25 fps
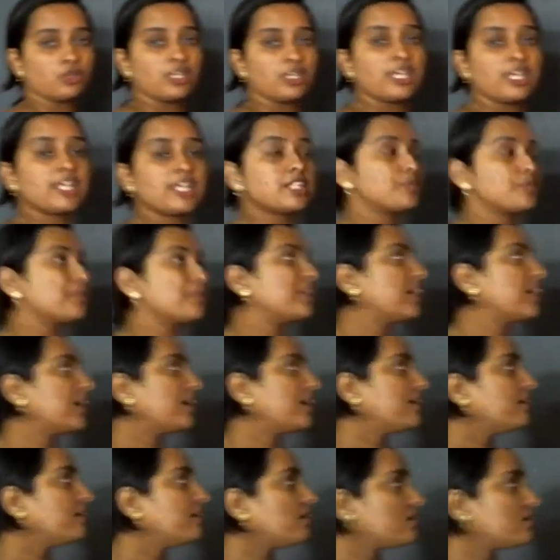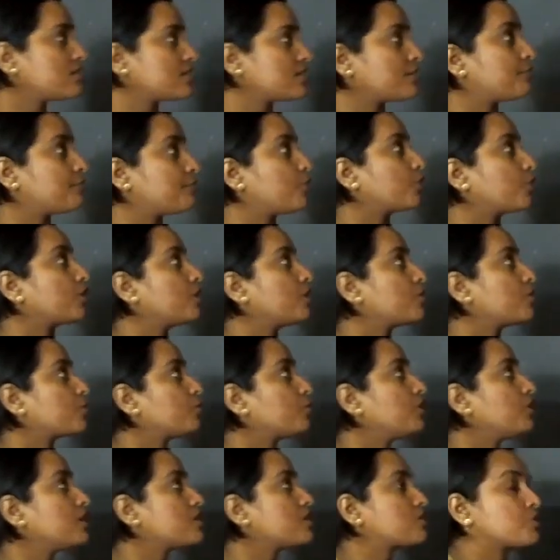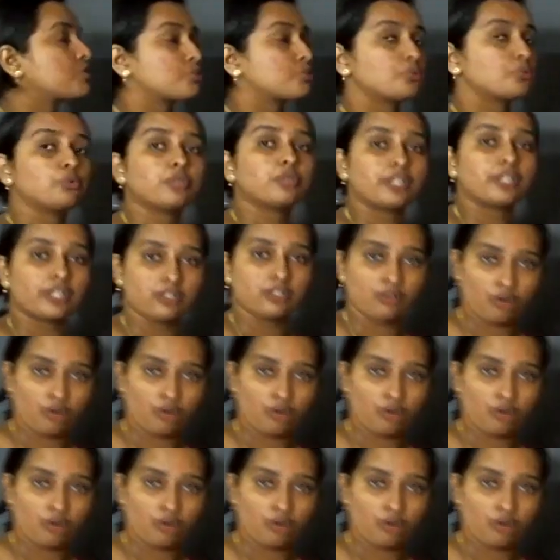these many years the Mughal rulers ruled